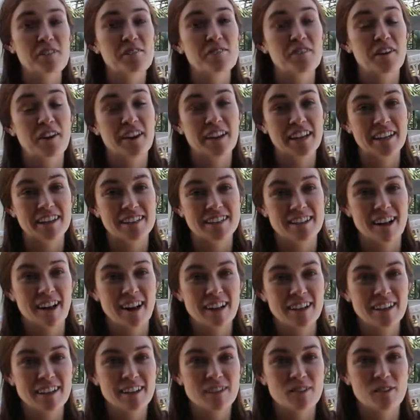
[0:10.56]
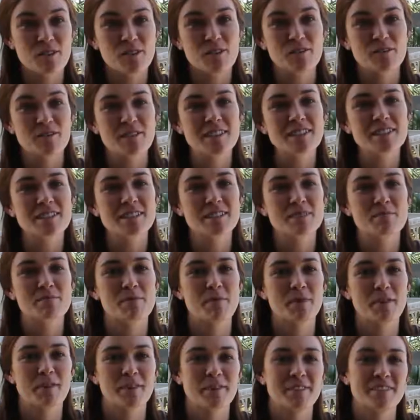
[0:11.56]
very excited, all of us,
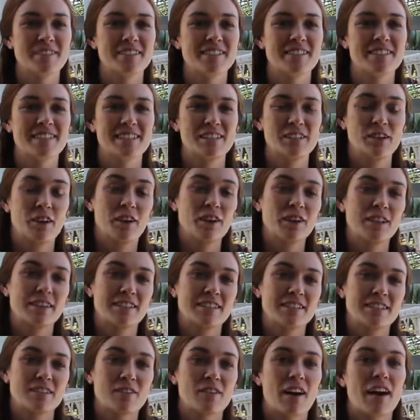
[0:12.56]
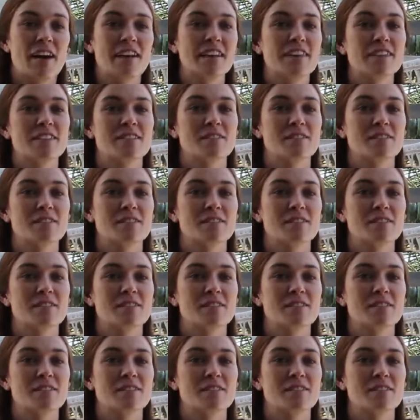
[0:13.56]
because it's great